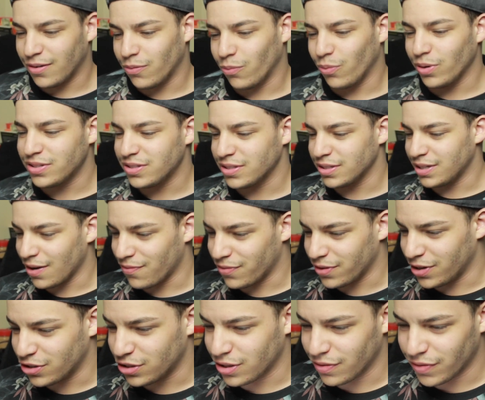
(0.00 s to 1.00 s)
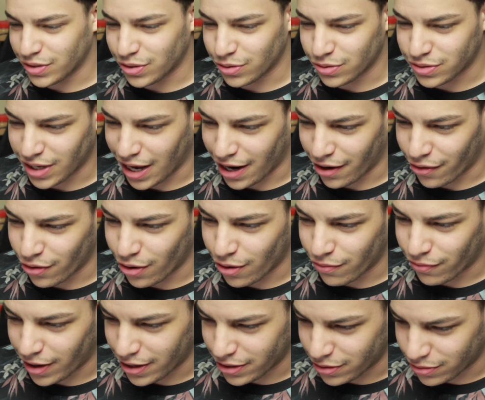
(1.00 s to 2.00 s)
What's the definition of a doozy? I don't know
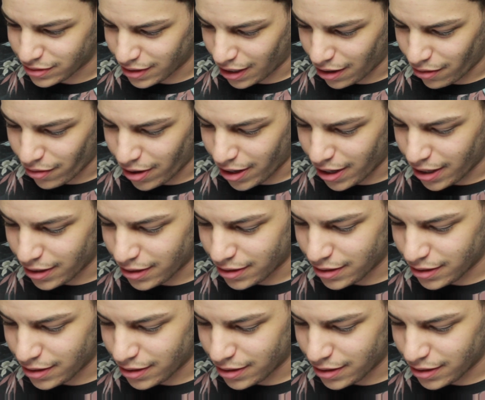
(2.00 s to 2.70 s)
if I used that right.